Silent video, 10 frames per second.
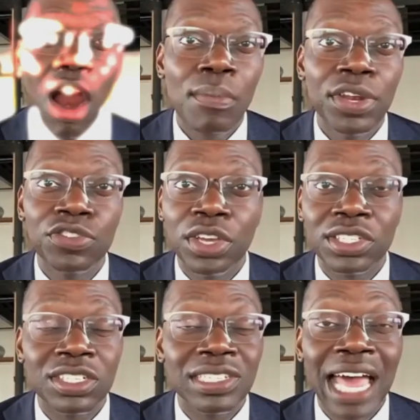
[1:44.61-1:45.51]

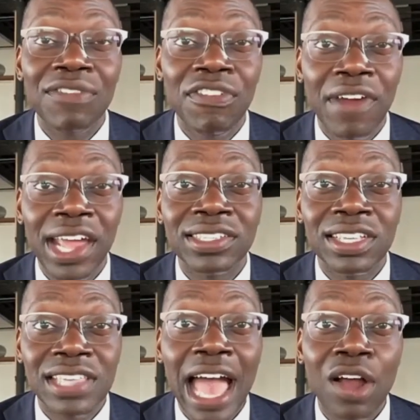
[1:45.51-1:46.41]
administration is not afraid
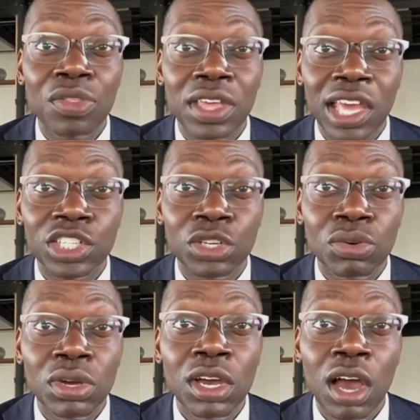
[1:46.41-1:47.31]
to tackle the
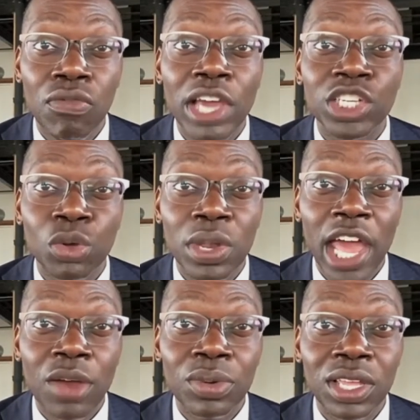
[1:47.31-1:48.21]
issue of racial
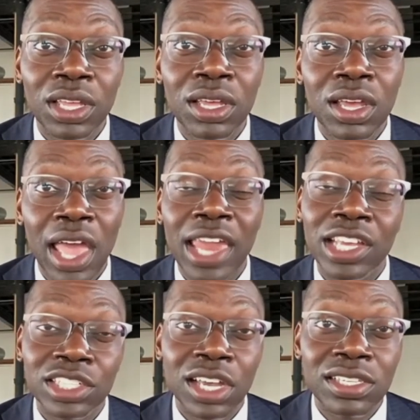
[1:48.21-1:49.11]
inequity
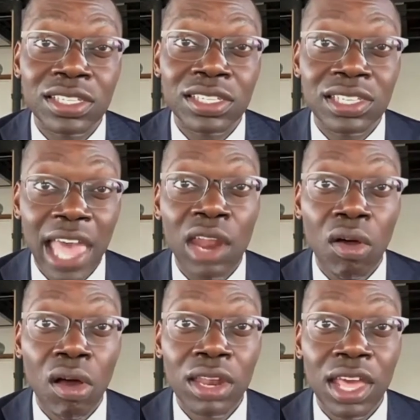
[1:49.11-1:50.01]
and injustice head
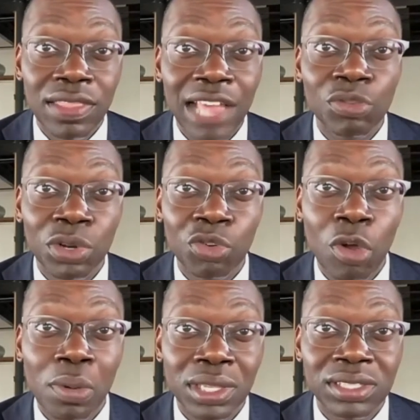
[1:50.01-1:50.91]
on, and that's what we're
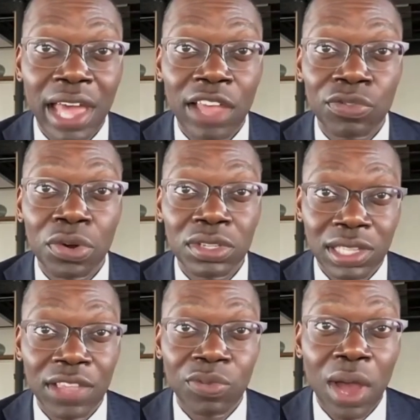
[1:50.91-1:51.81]
doing with this task force,
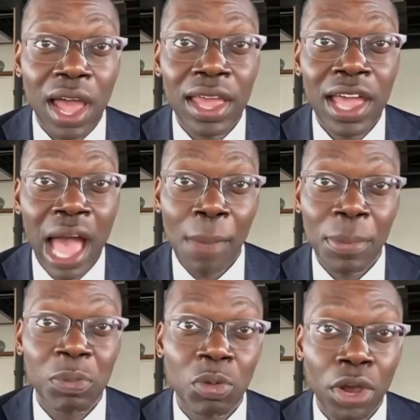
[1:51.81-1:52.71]
and that's why I'm
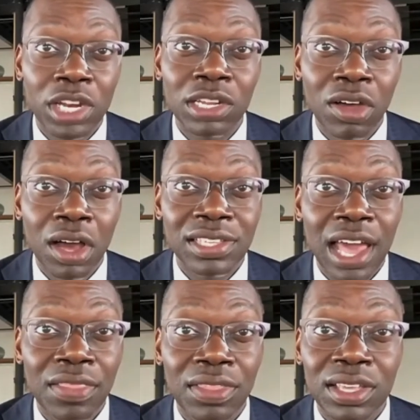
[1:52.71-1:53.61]
going to be working
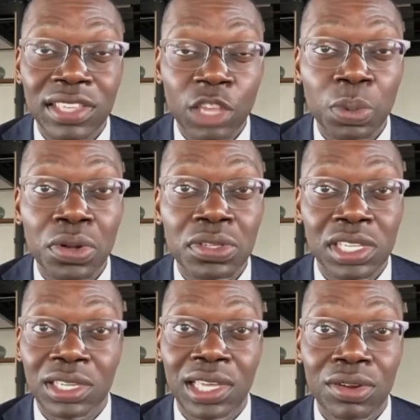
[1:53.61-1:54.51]
alongside these
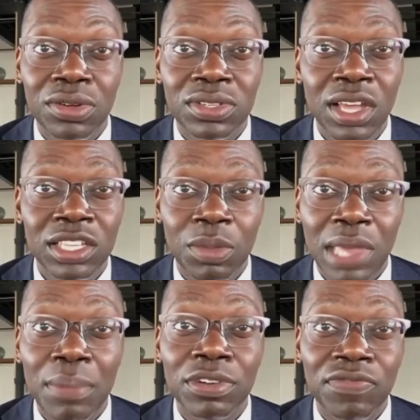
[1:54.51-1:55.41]
experts and leaders to
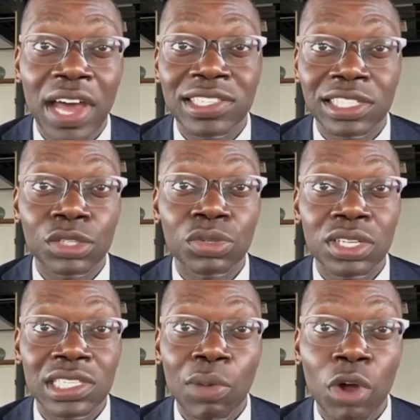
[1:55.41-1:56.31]
be able to find
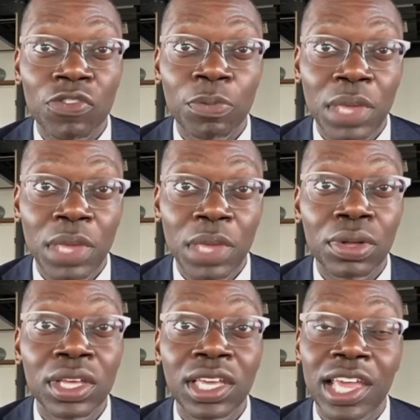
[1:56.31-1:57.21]
solutions that work for
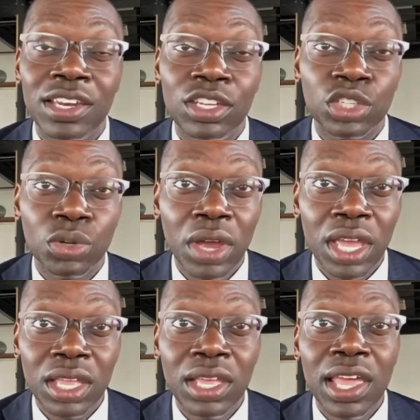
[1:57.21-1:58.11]
people in
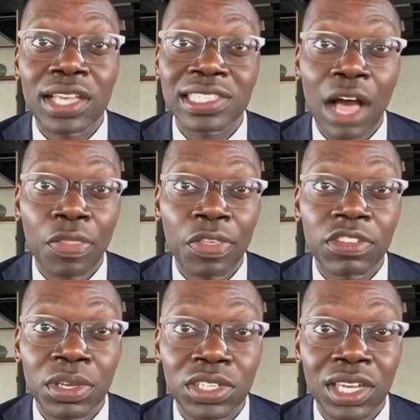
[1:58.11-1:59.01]
Detroit, in
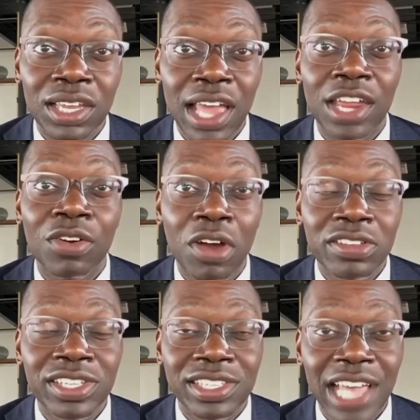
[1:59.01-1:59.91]
Southeast Michigan, and
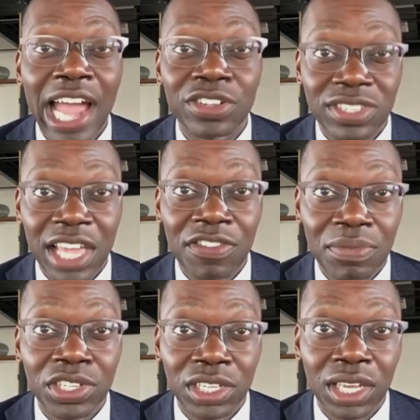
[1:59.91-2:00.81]
across the entire state
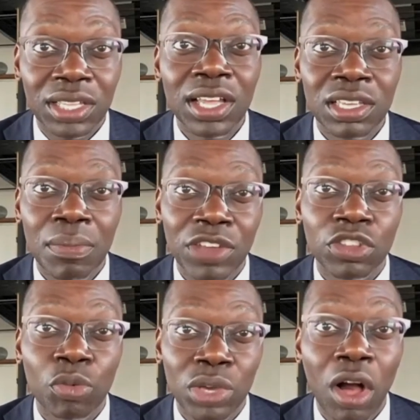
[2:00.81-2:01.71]
of Michigan to make
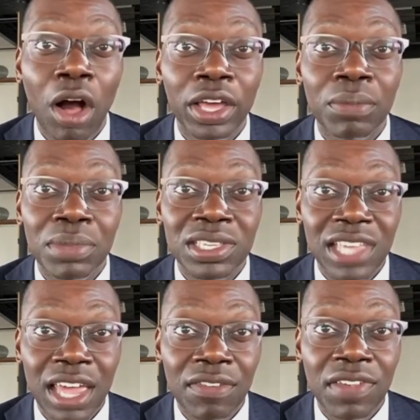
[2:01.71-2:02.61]
sure that we all can be
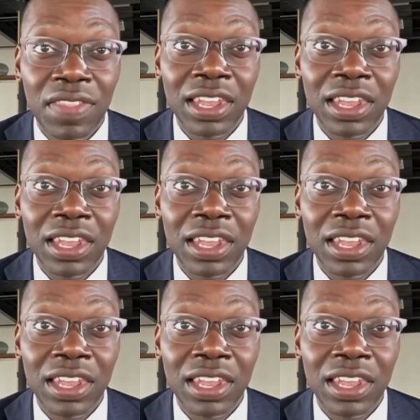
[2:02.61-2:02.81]
safe and that